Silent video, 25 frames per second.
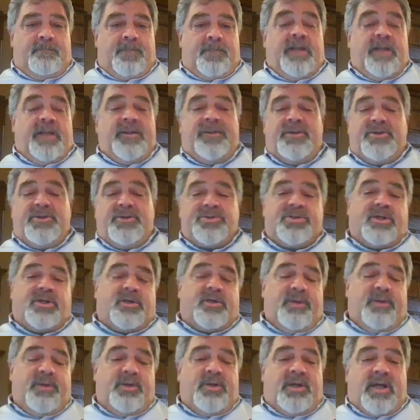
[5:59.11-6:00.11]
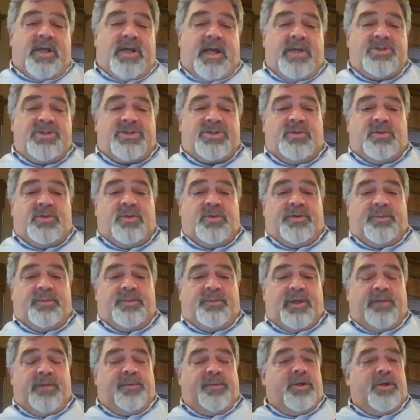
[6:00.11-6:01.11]
And then there's the communication with the
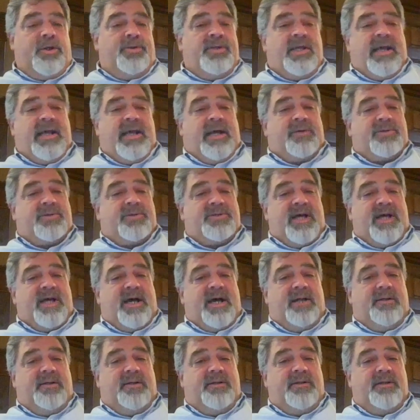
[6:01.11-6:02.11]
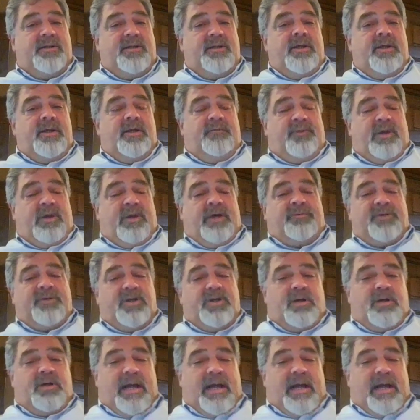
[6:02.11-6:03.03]
people on the outside. If you have to go to